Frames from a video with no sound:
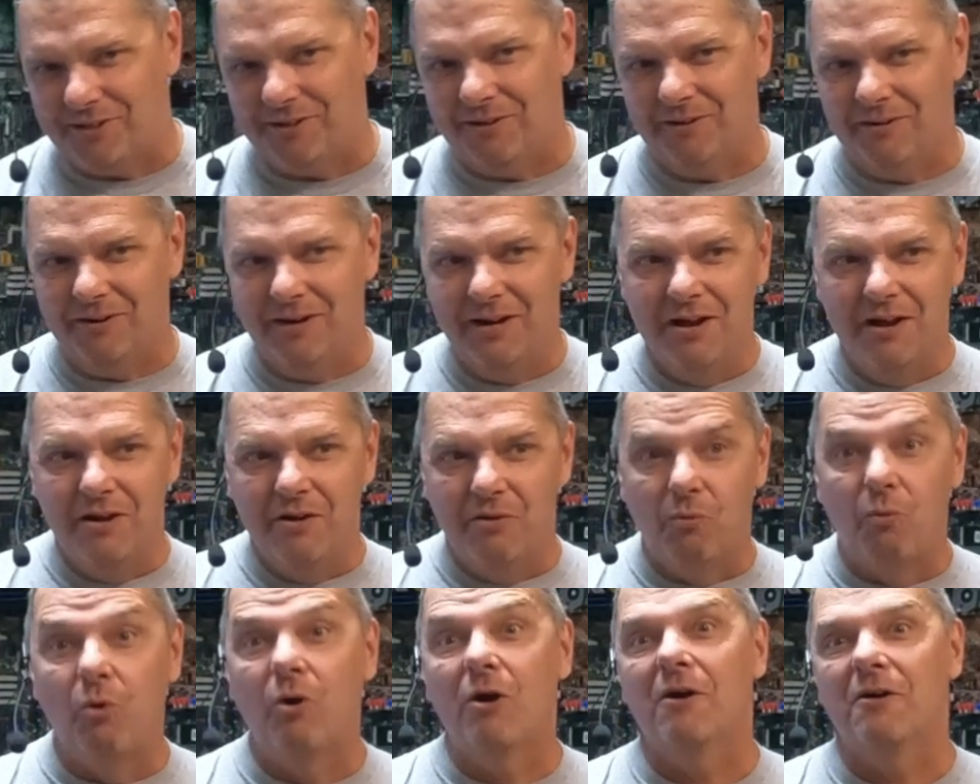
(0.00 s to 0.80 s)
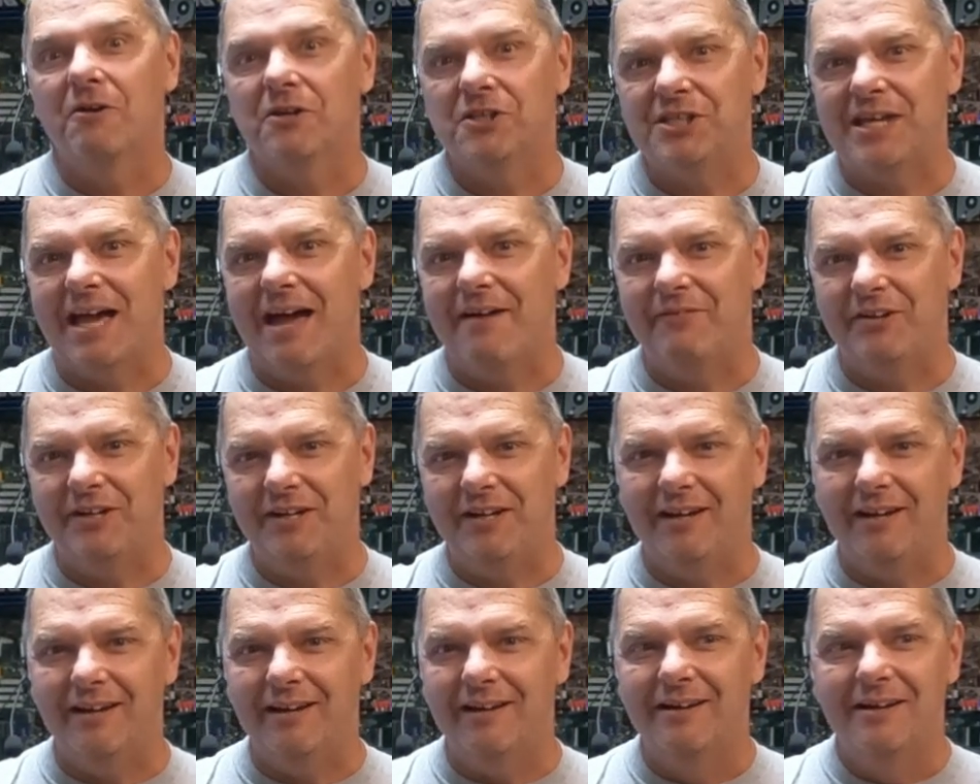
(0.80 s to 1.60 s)
or worse, having
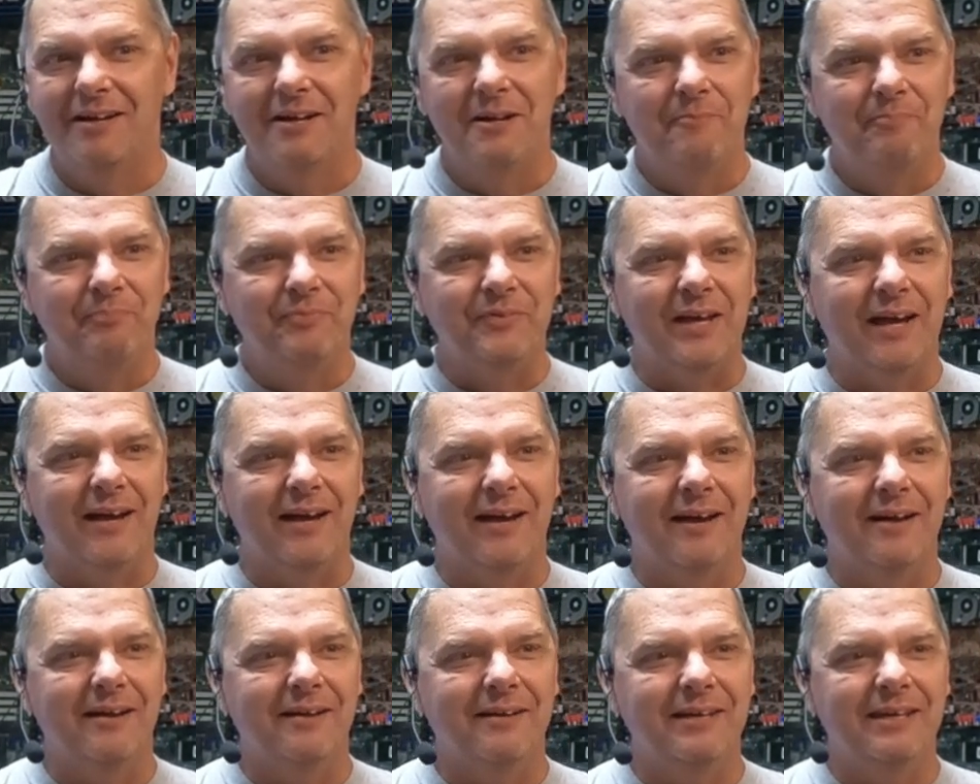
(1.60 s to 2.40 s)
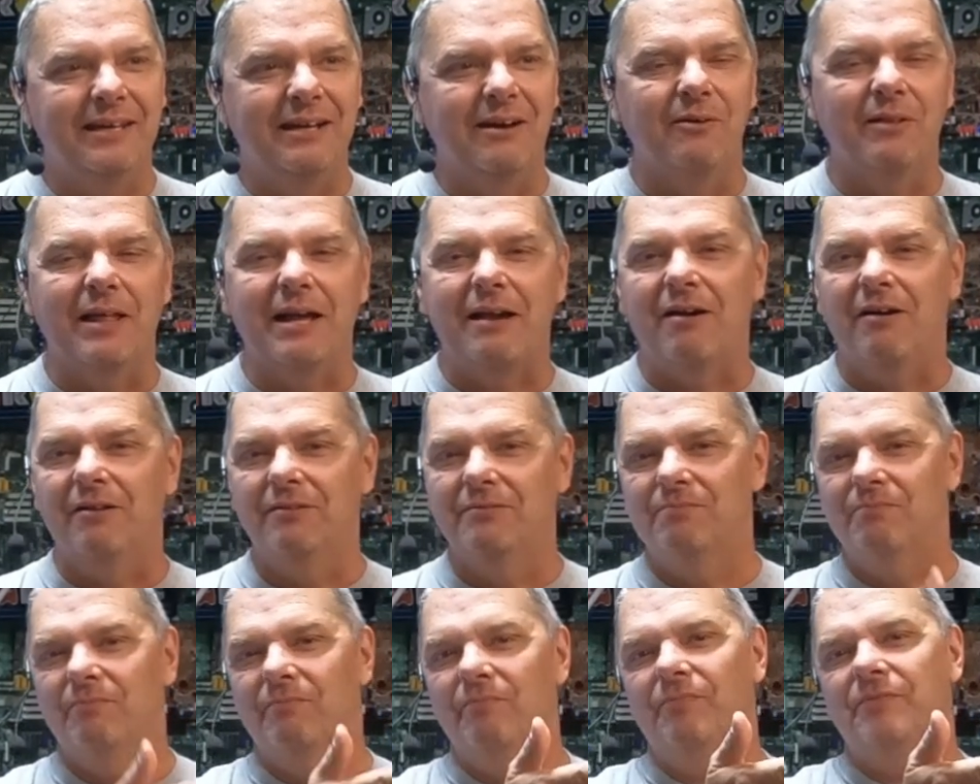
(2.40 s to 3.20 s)
to, like
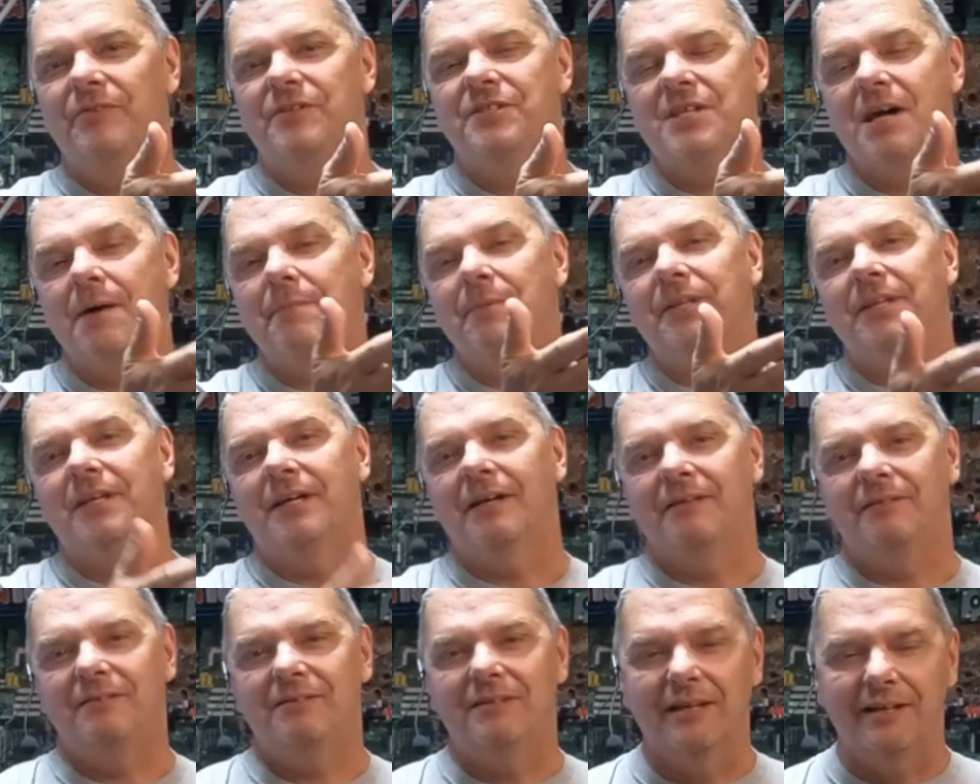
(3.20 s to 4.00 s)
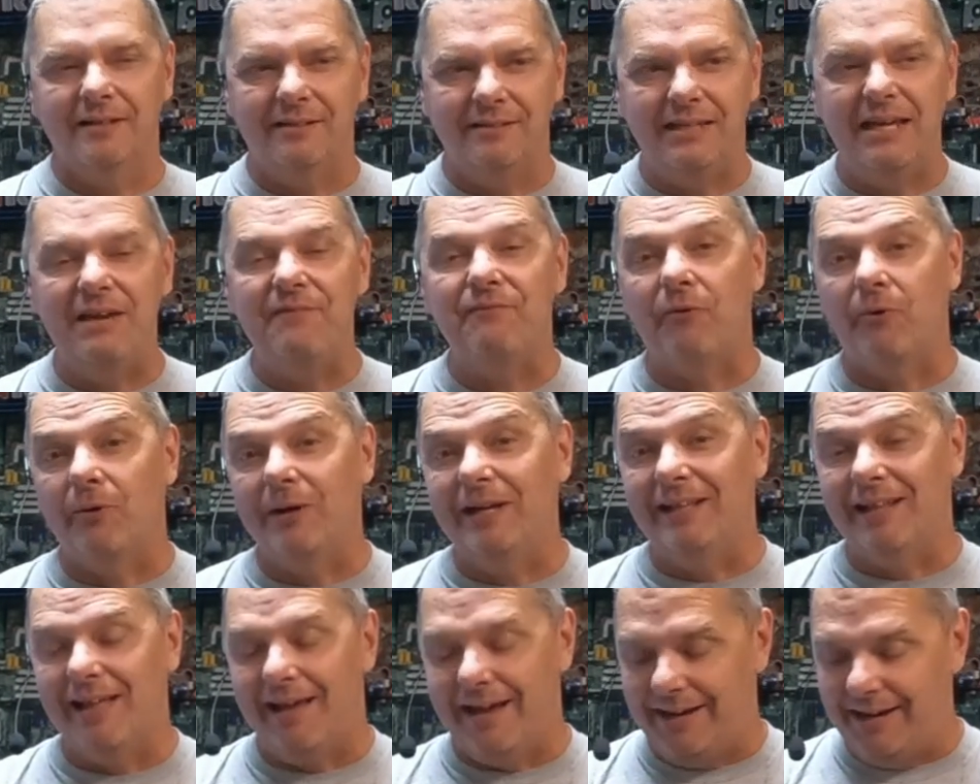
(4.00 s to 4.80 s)
on some of the
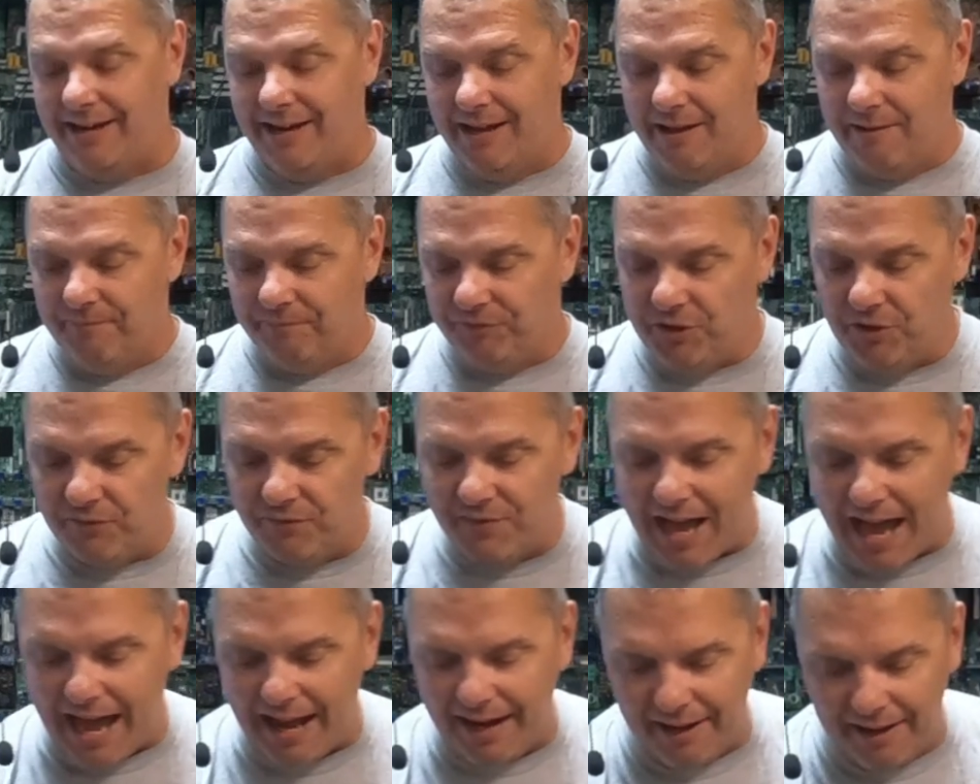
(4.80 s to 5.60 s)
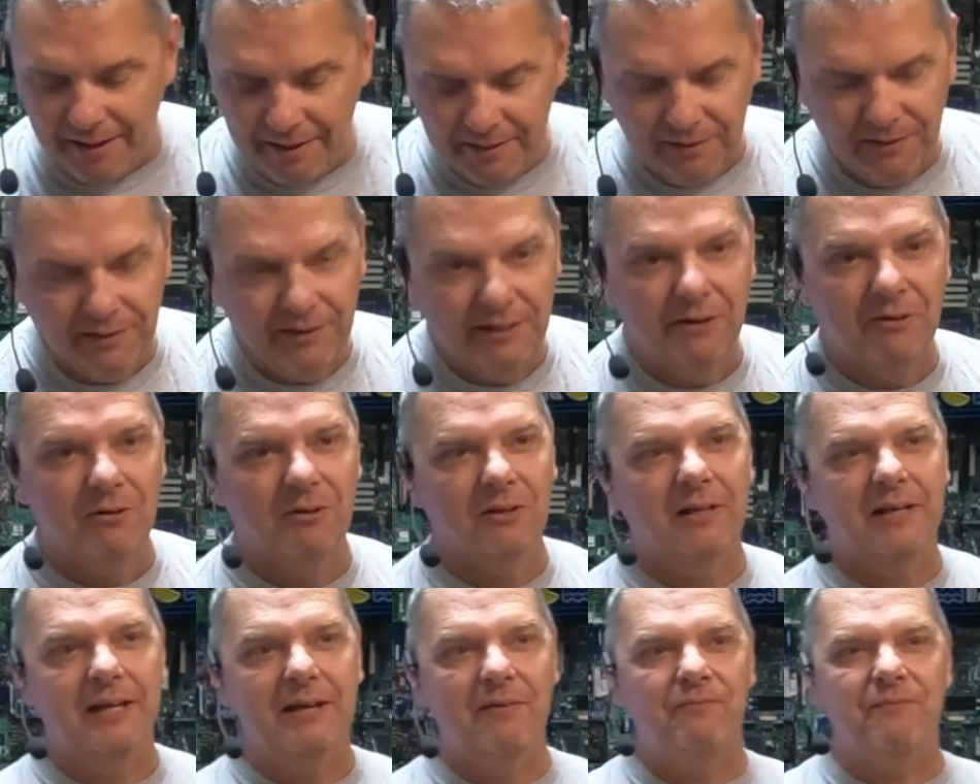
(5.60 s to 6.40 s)
T4E line, you've got to
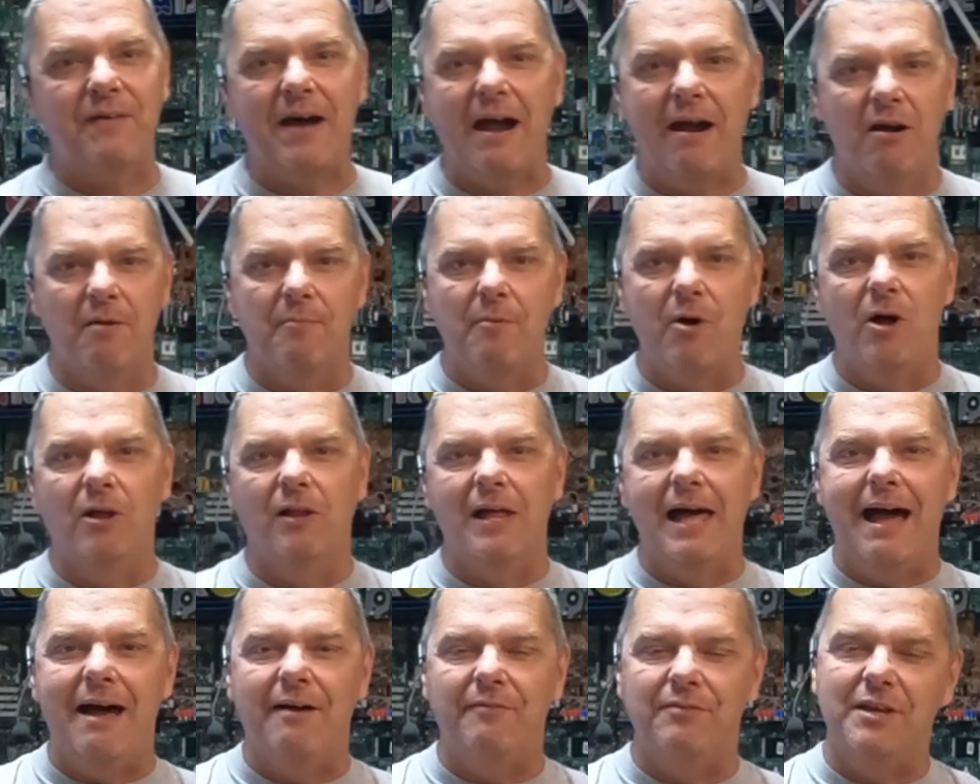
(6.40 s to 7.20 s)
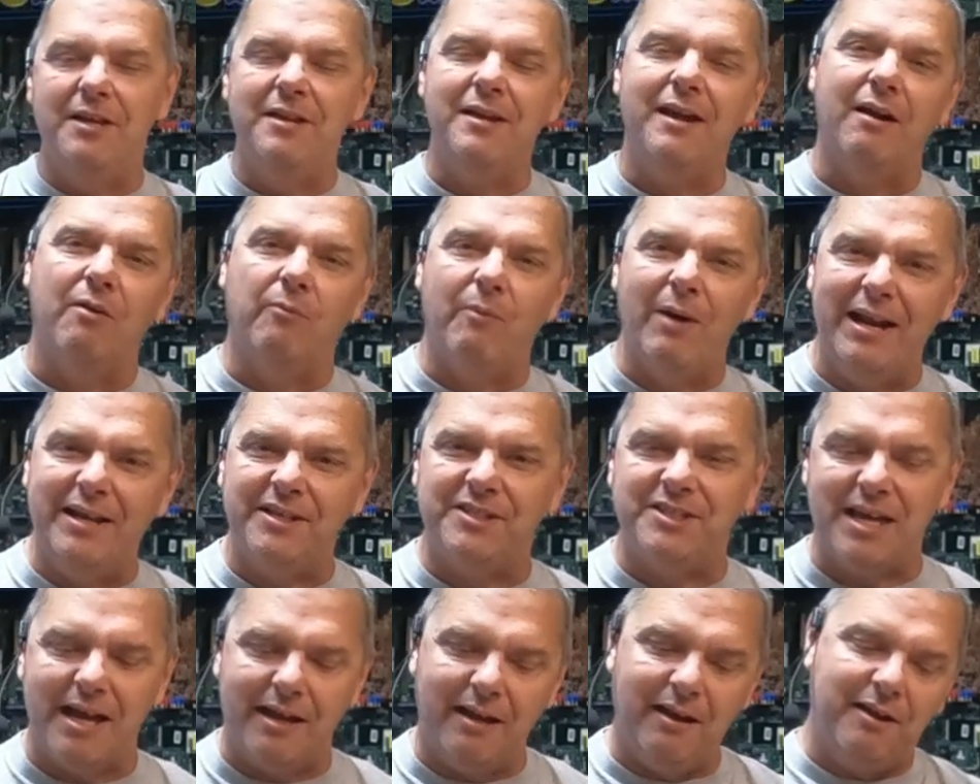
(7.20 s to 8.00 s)
literally fire them all out, and then you got to wait a
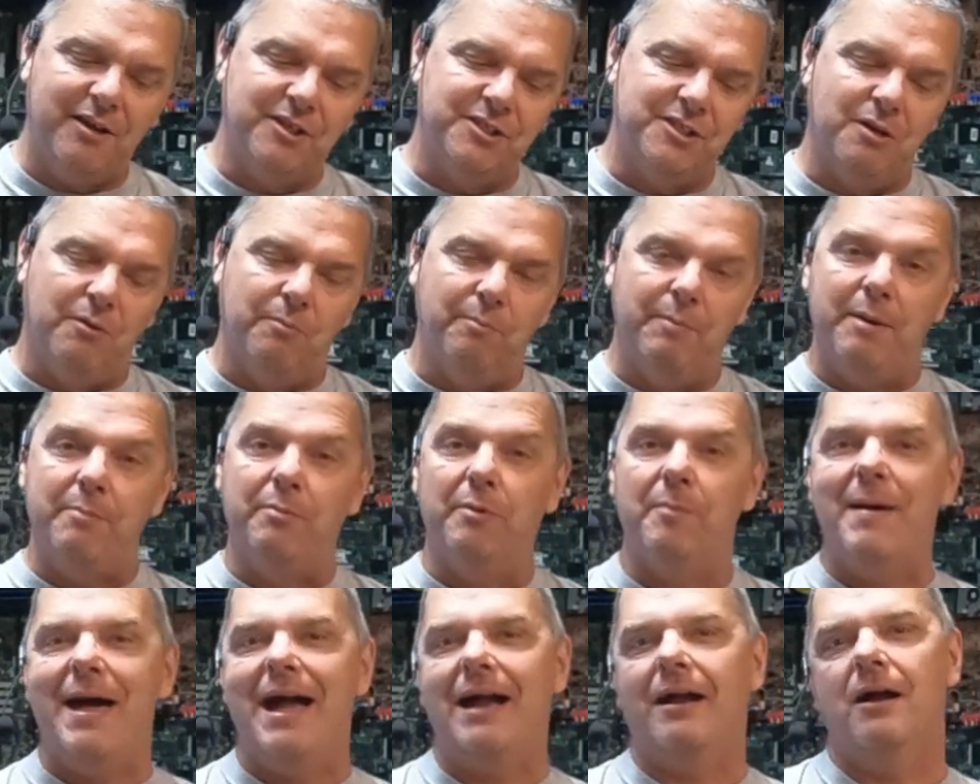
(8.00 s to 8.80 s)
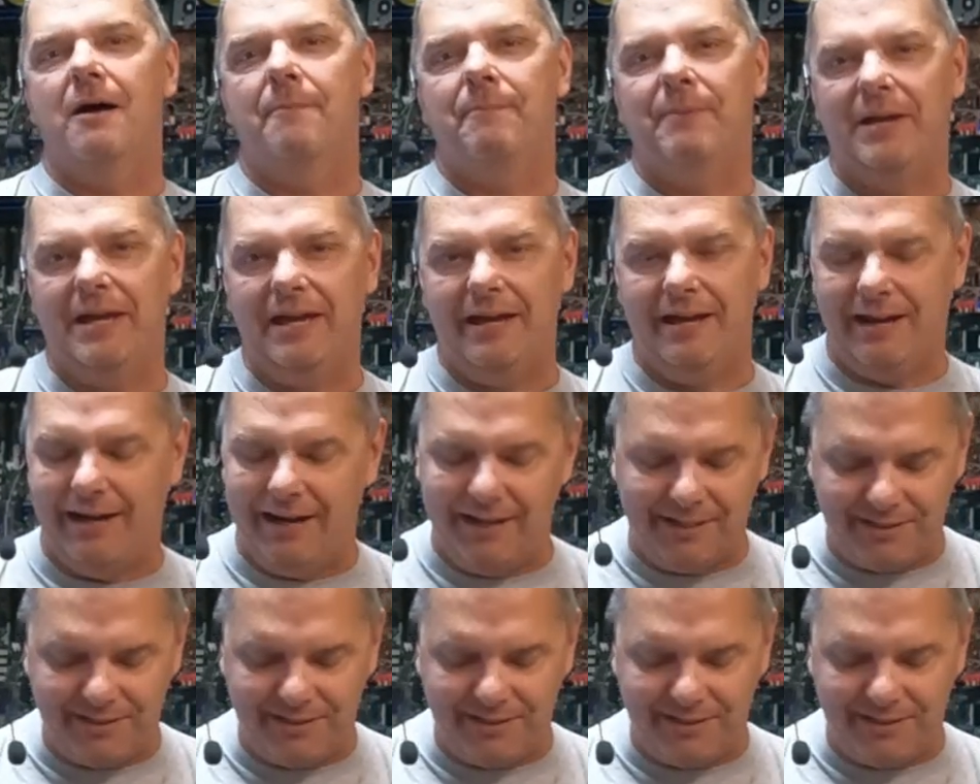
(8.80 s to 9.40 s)
second because it'll bubble back up again.